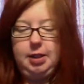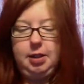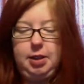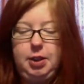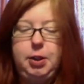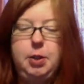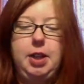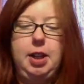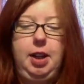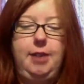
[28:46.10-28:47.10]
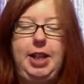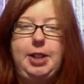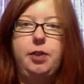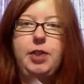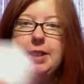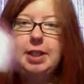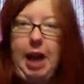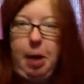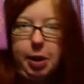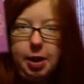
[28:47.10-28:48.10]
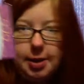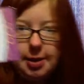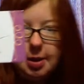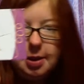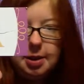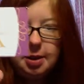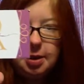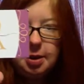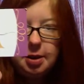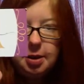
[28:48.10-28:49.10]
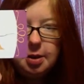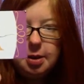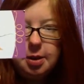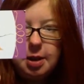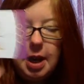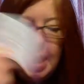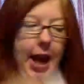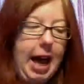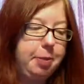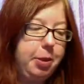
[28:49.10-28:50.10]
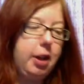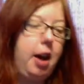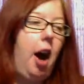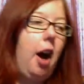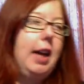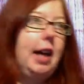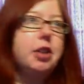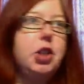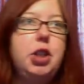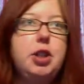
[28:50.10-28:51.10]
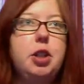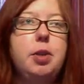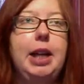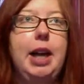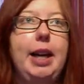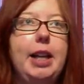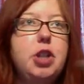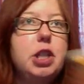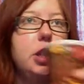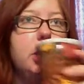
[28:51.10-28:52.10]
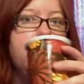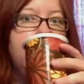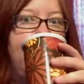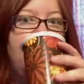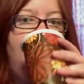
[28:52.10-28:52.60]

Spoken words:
Susan of Desert Vista Dye Works had put a call out. She's doing, I guess she's gonna do like,